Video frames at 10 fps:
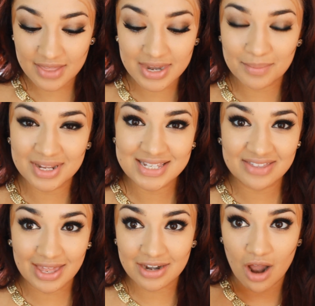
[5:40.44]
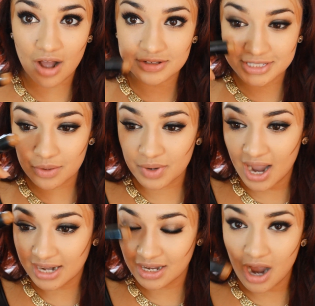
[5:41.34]
And then I'm going to take that and also
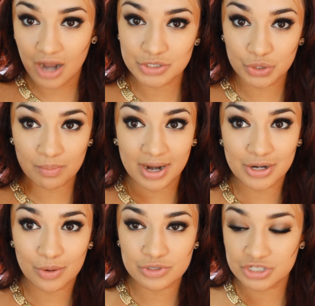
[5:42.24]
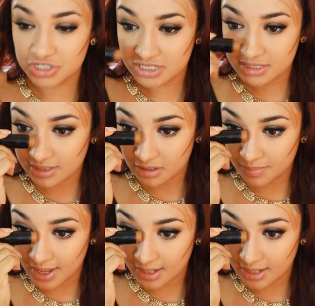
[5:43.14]
kind of contour my nose just a little